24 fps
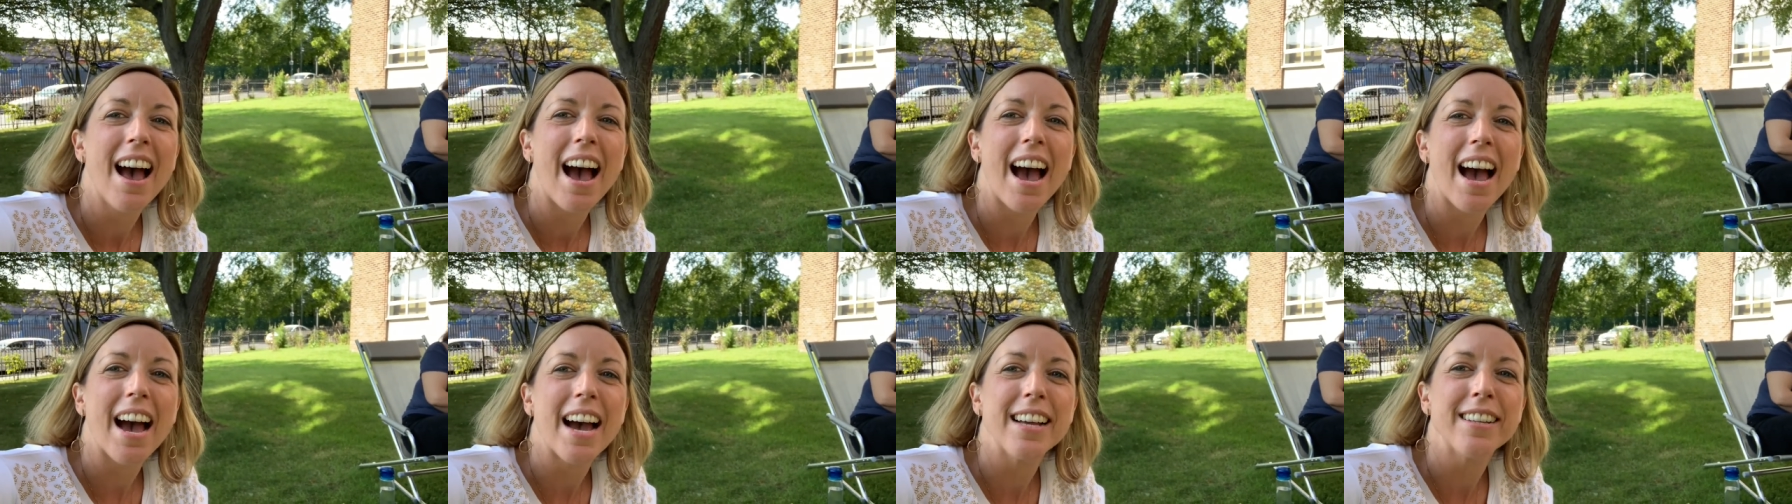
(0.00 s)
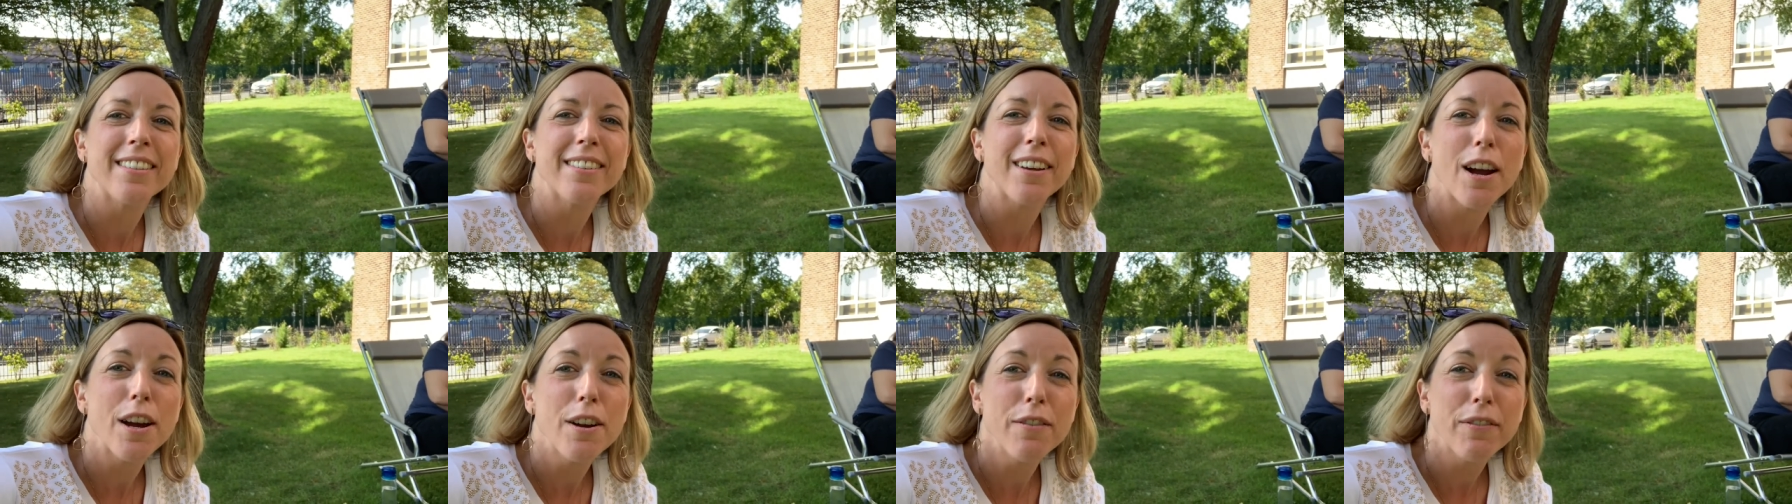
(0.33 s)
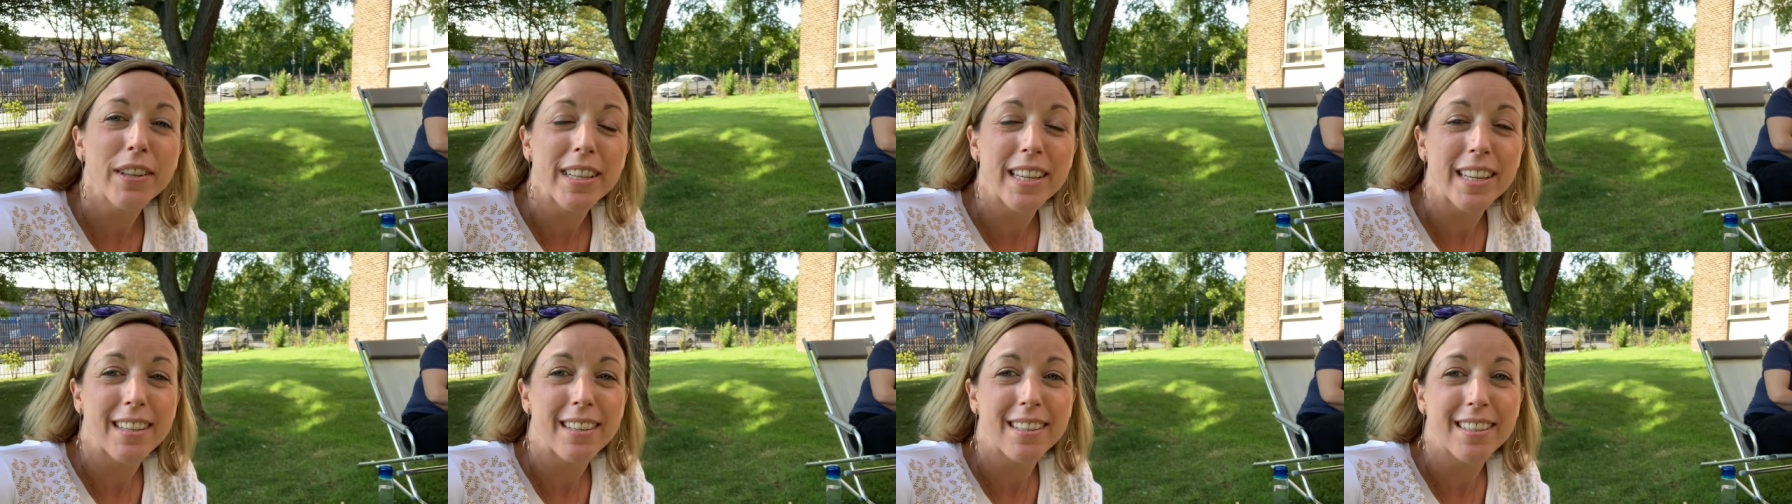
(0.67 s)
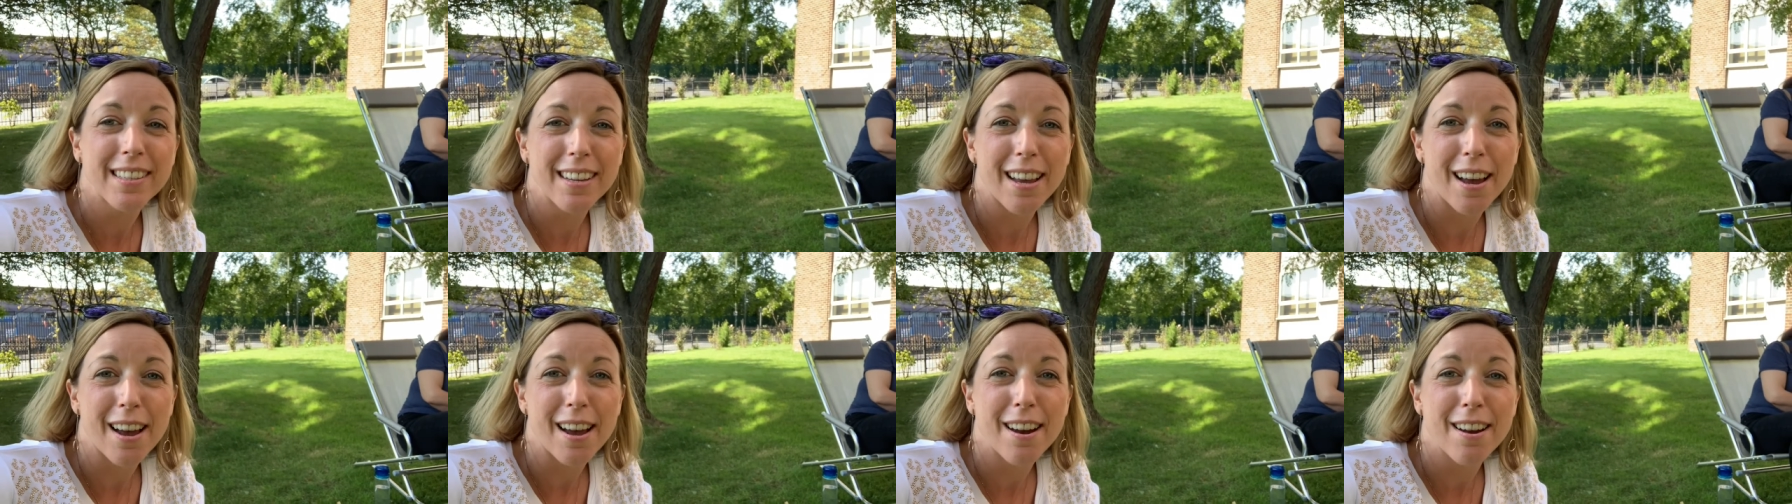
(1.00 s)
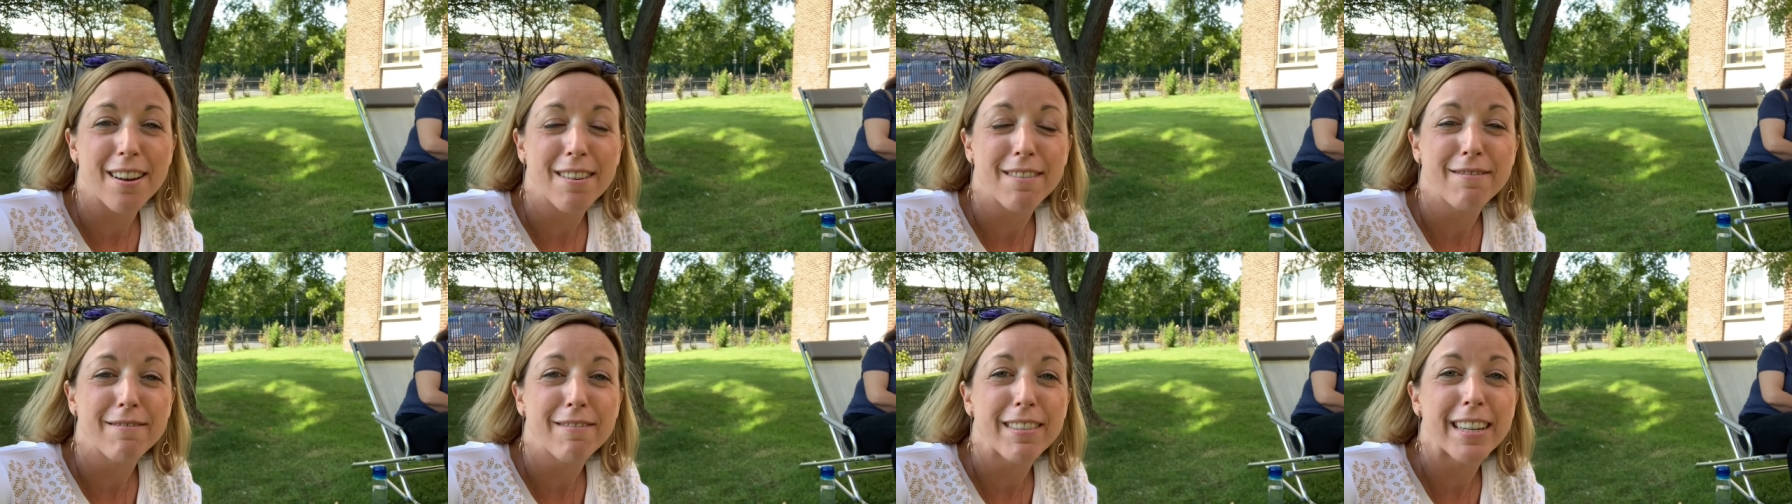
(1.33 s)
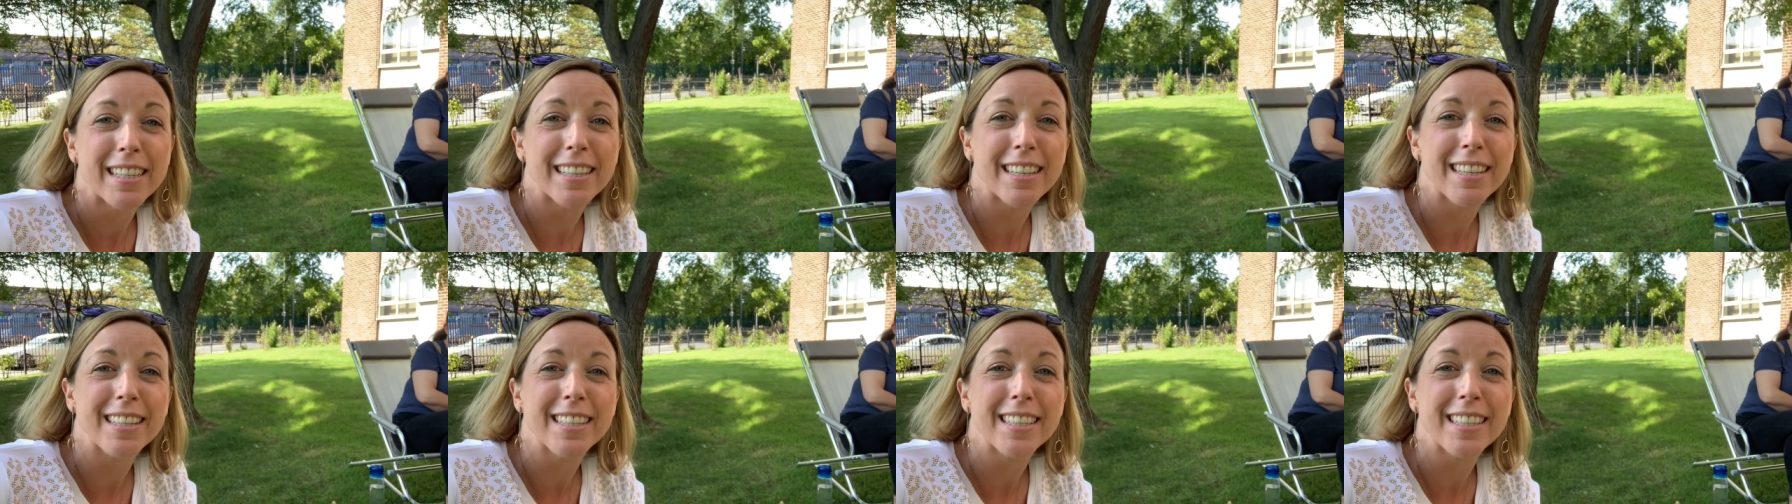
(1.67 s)
and over this uh,
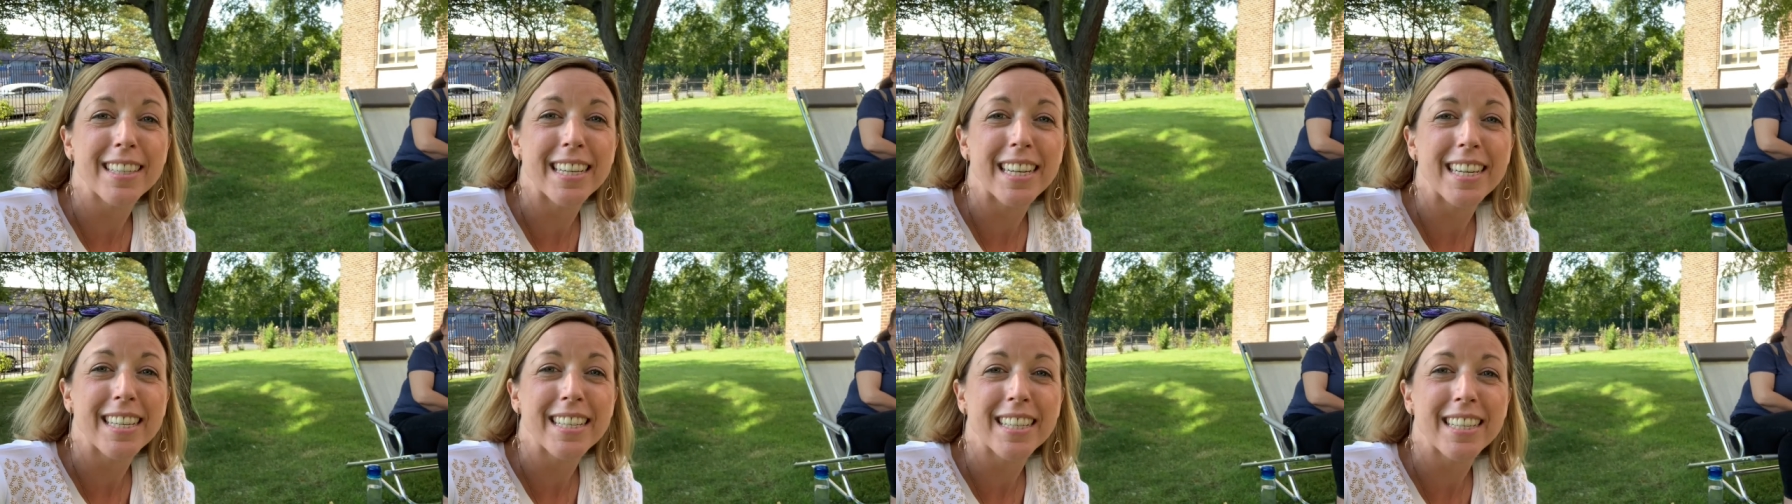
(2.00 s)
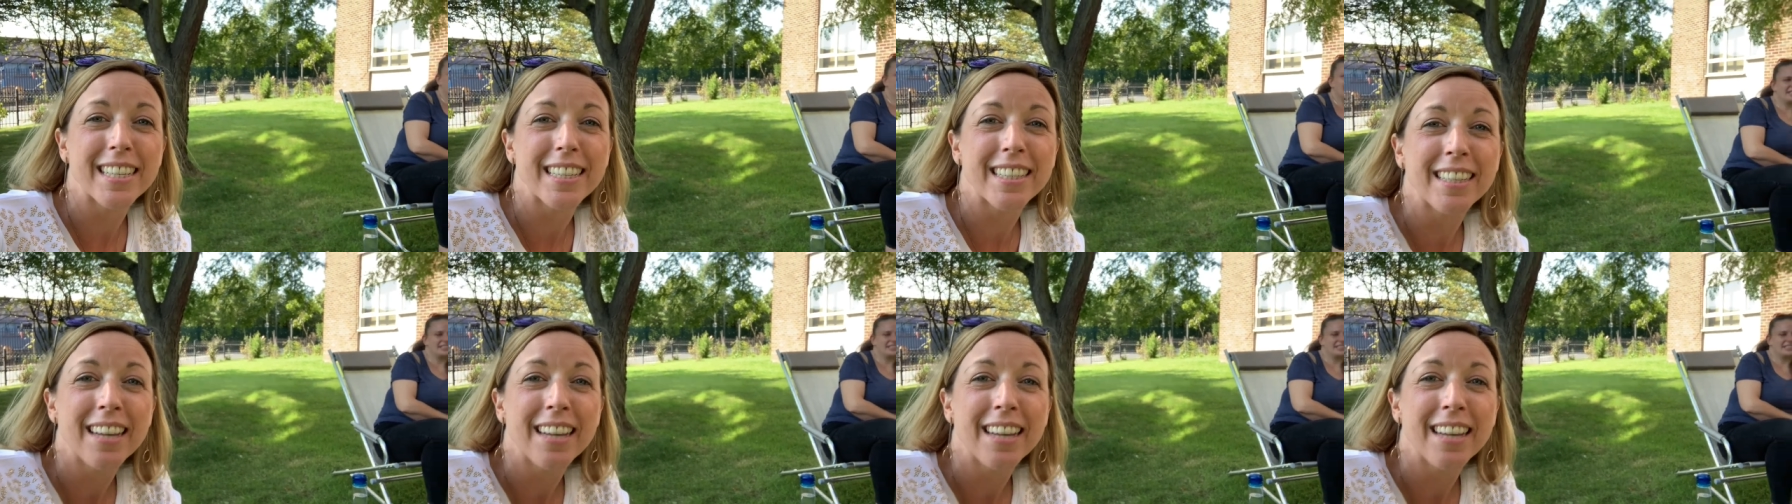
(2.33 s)
recent season